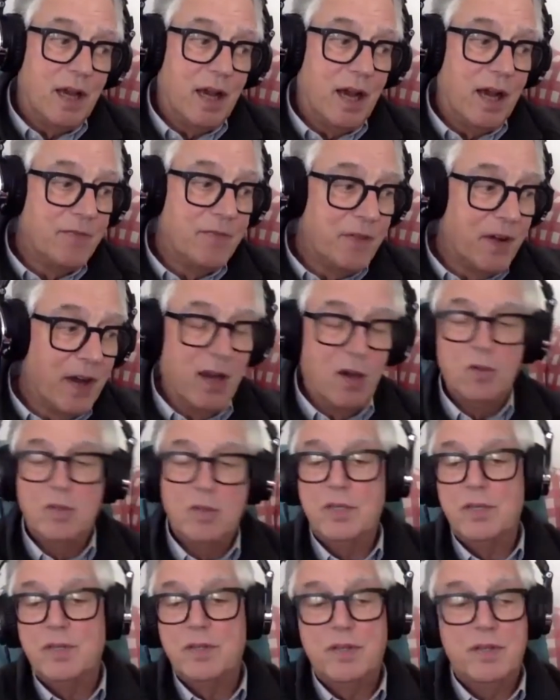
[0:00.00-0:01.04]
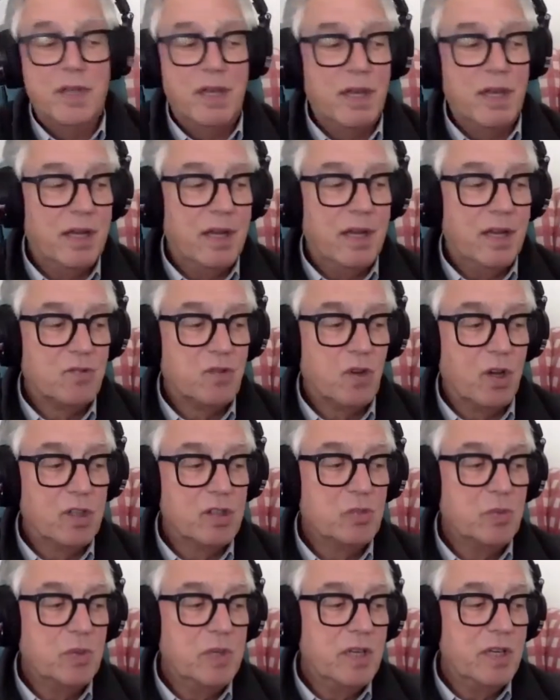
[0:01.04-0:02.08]
I found that as long
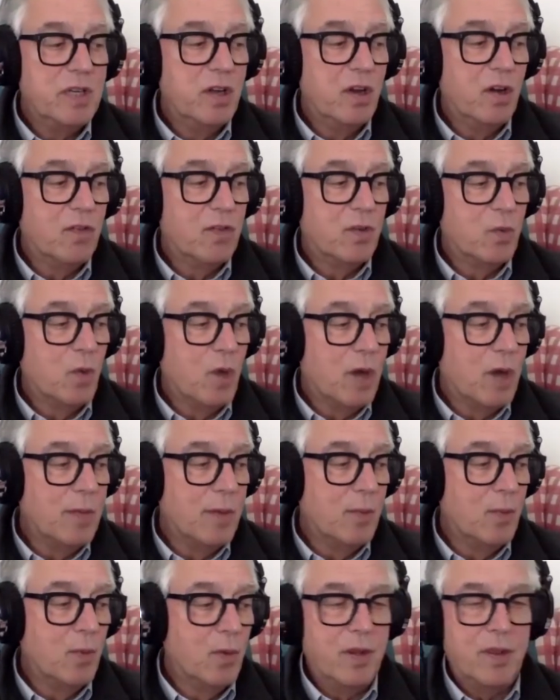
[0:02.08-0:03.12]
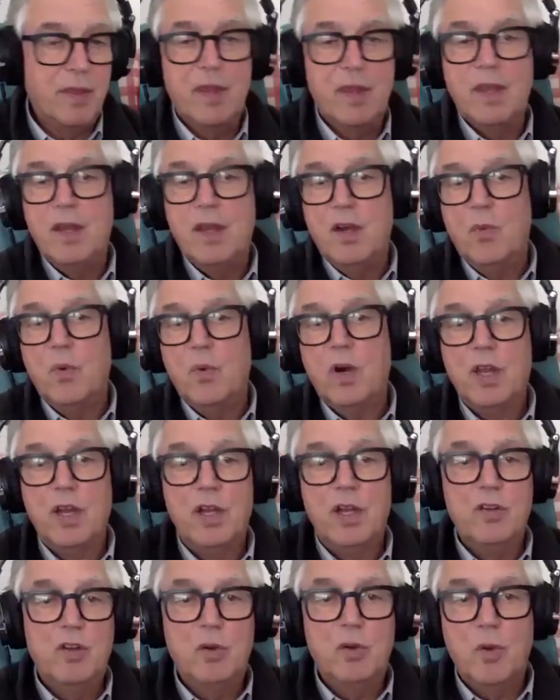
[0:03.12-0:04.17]
as we didn't overwhelm them with, we're going
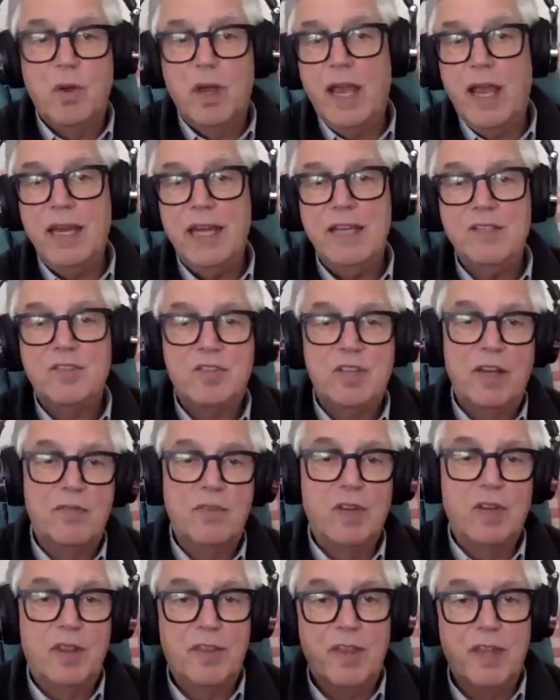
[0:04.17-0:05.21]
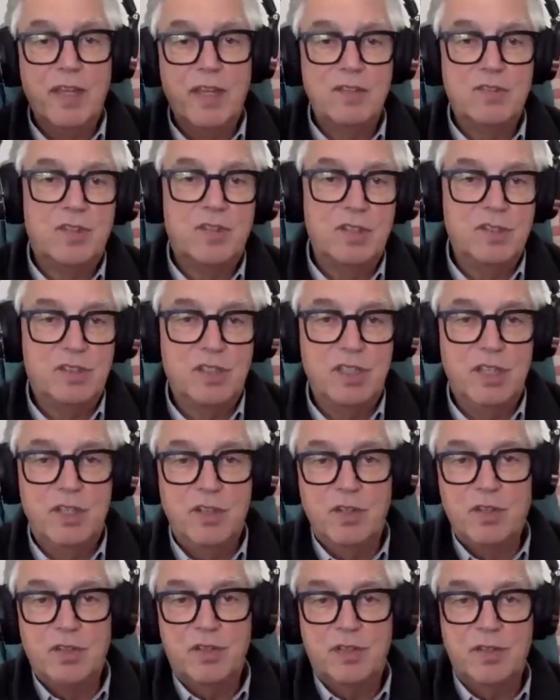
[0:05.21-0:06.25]
to do 87 things this
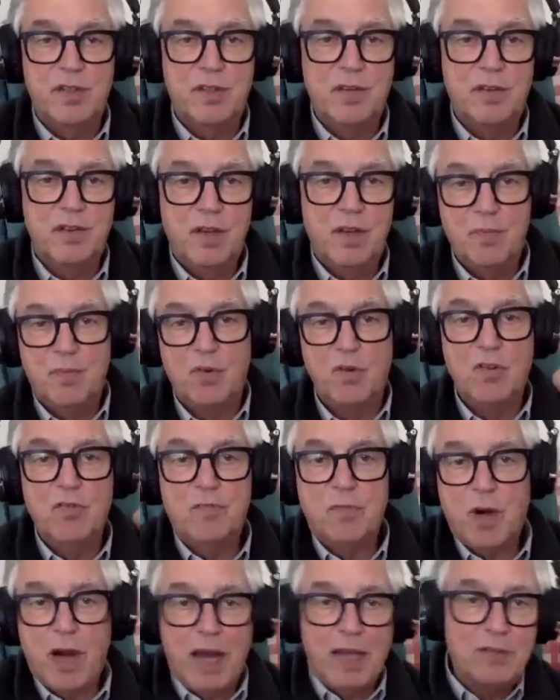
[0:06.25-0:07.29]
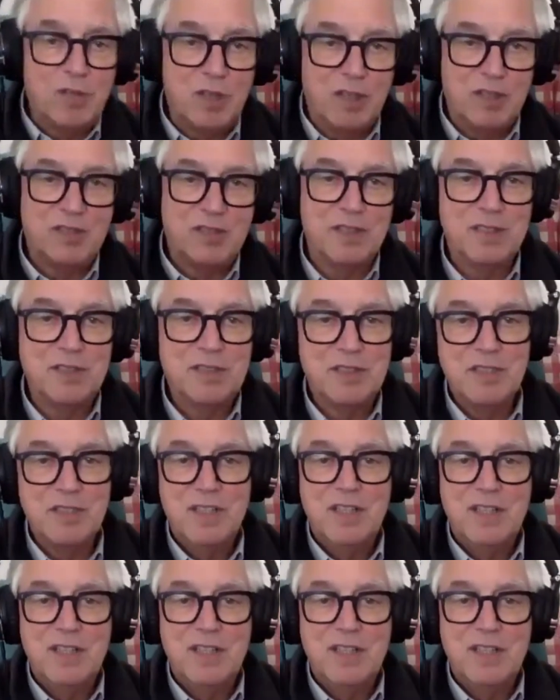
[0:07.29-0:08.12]
year to improve processes,